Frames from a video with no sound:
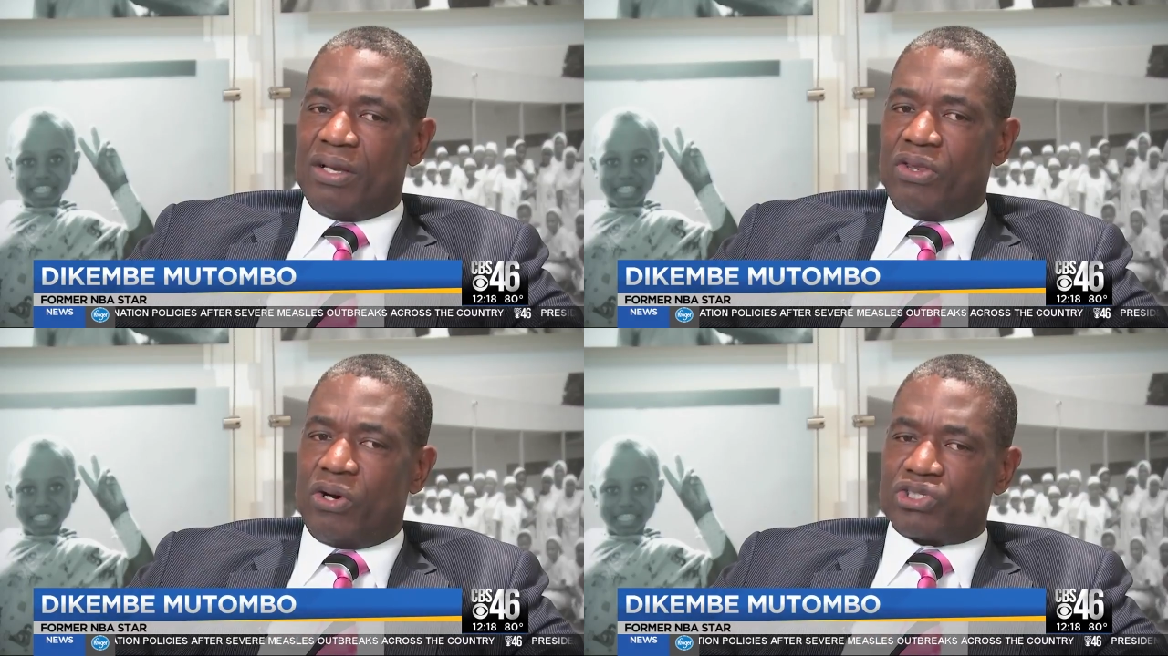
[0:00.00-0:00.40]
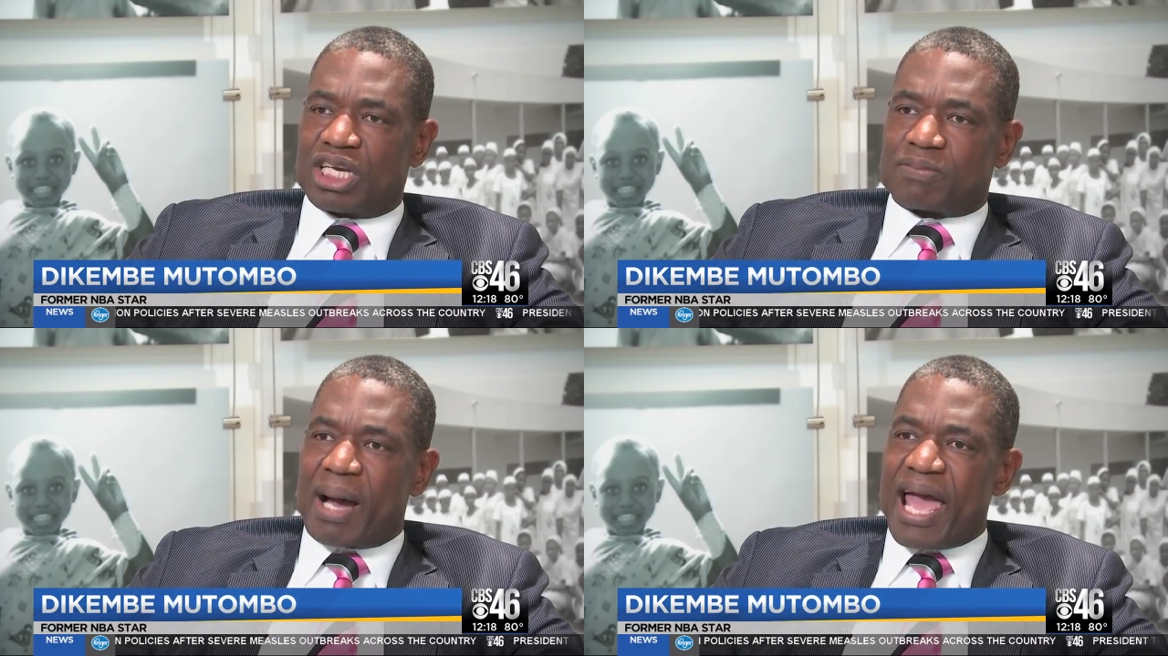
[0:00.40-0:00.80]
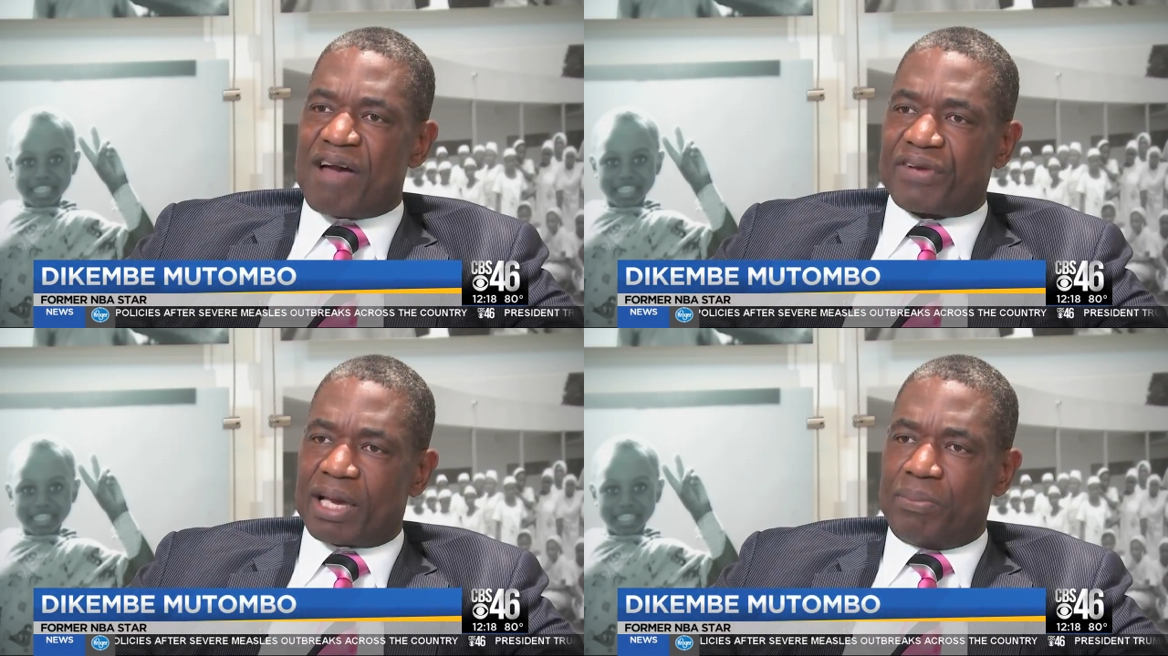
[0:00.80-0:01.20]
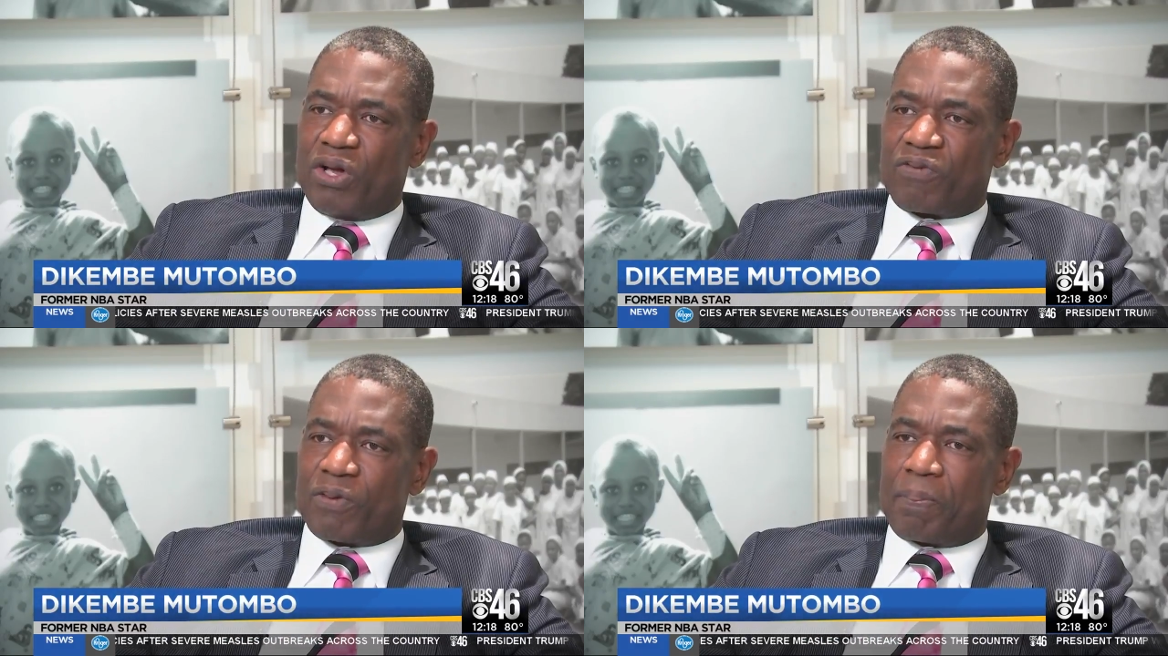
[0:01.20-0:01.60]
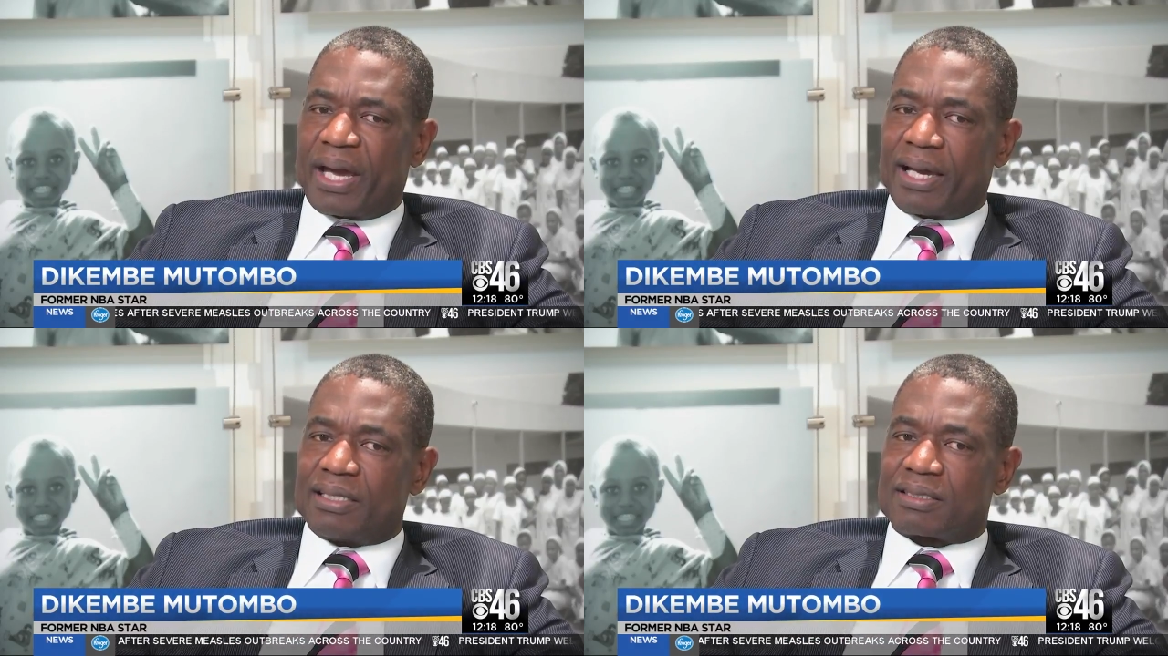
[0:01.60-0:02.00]
Speaker 1: not just by having a beautiful
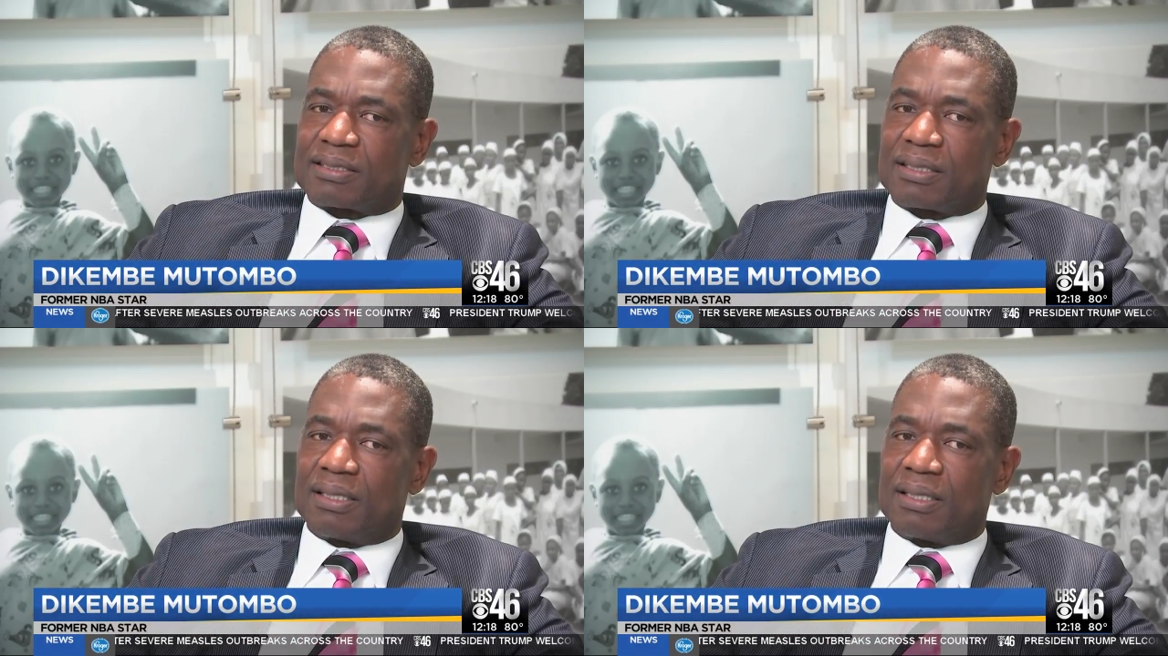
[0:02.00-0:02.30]
parents,